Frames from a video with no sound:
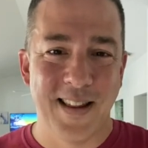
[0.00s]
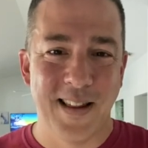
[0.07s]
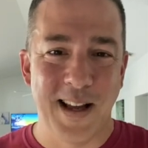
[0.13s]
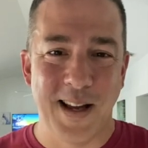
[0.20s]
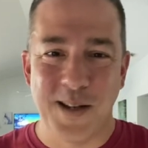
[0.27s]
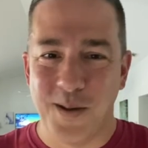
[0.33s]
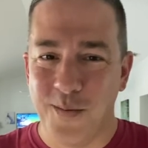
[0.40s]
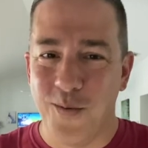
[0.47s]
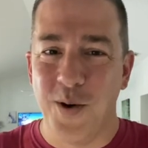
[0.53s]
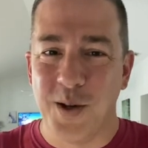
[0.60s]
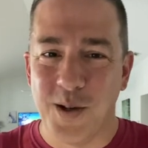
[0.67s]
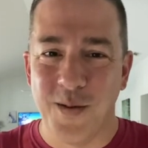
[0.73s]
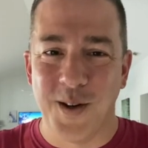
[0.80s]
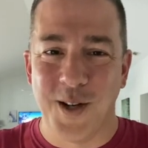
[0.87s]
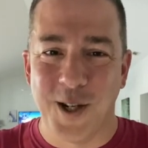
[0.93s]
That's the
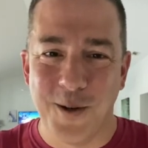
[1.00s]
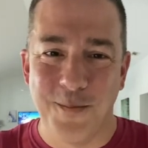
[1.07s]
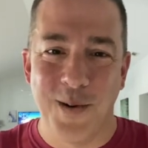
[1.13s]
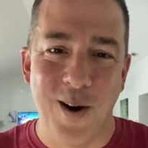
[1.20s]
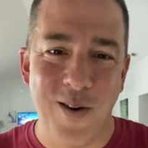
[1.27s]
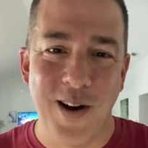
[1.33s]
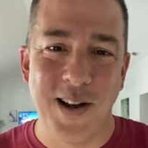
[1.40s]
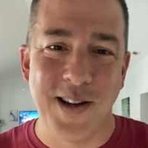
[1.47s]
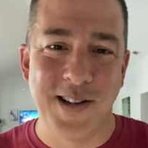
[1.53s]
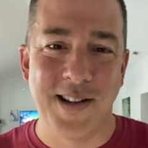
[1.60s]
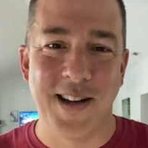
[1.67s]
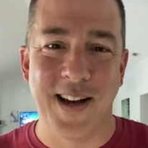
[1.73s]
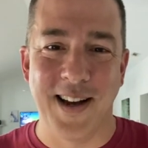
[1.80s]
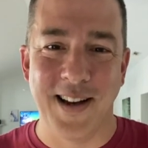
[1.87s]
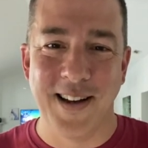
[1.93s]
voice of
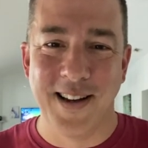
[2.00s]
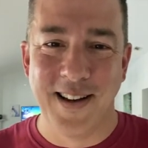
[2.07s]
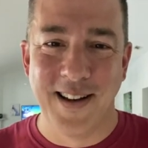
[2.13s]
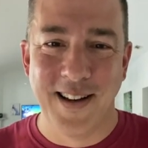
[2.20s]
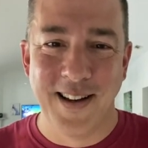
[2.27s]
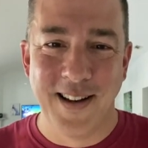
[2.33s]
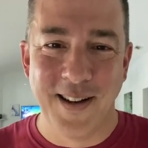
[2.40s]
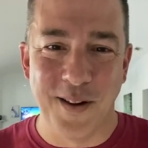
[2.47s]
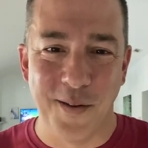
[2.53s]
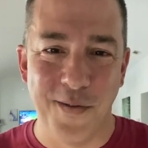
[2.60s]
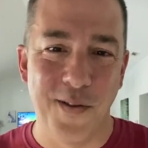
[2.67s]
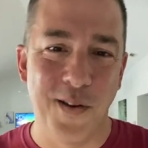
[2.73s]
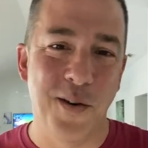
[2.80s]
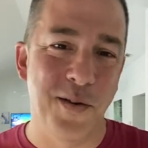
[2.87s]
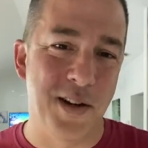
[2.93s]
experiencing the
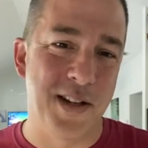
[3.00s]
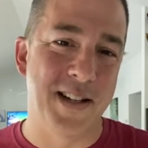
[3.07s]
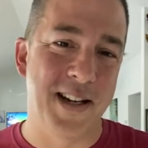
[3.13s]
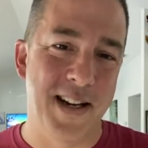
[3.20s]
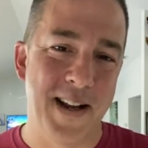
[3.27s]
fullness in